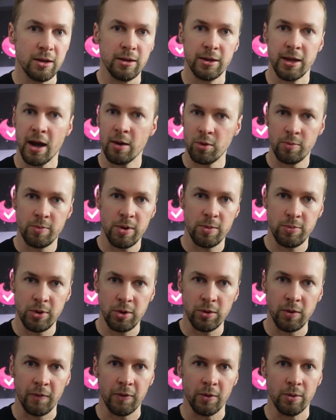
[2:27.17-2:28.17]
That would be
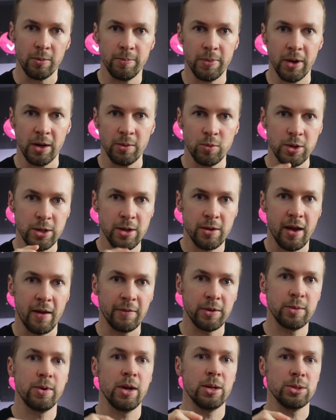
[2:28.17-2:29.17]
beautiful, but we don't
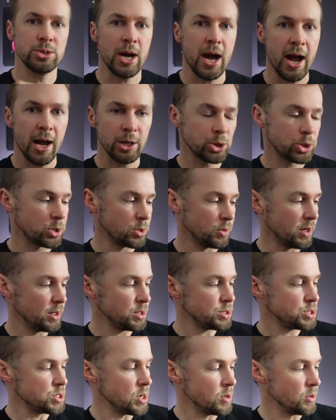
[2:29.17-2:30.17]
have to be attached to
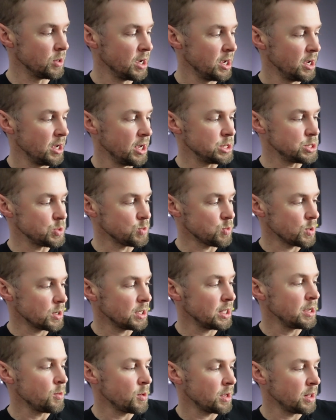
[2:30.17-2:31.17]
it. So it's
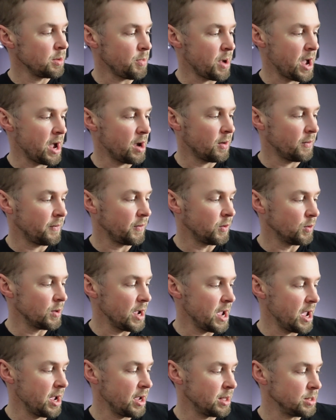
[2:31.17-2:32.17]
really, really powerful.
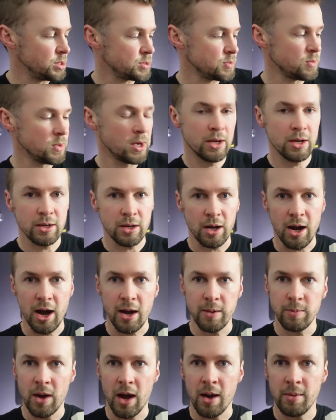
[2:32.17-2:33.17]
And
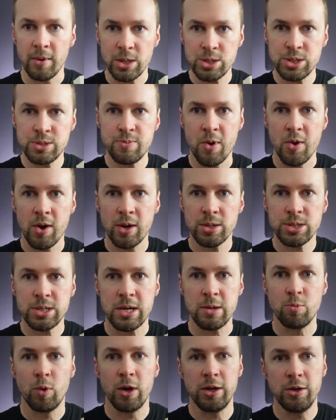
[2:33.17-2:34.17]
I'm
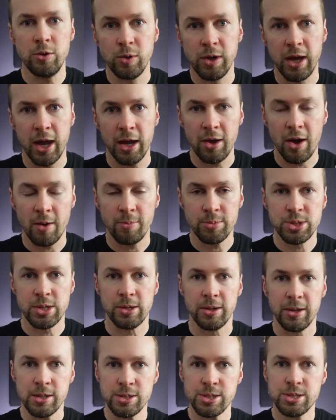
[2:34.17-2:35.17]
experiencing, when you get up
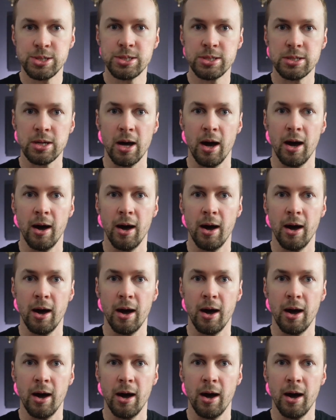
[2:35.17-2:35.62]
to this